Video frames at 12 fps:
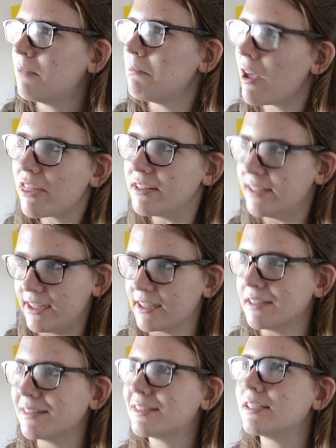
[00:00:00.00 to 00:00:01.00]
Mother
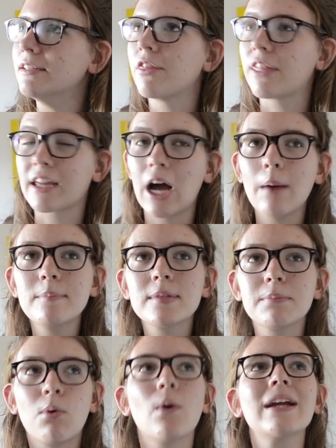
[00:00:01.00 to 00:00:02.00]
dearest, there comes
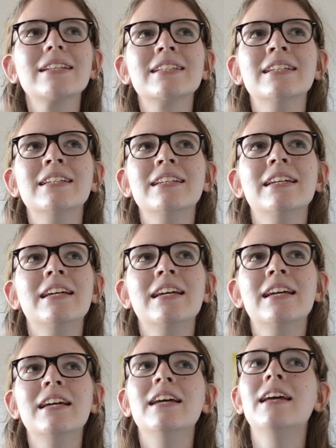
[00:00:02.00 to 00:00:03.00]
a point
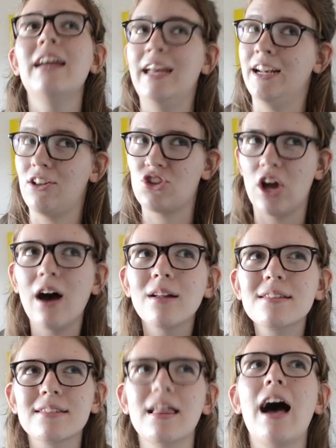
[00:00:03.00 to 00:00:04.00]
in a
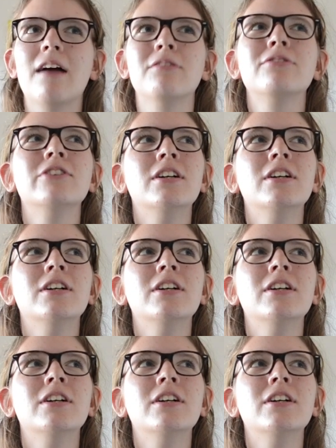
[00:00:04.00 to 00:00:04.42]
child's life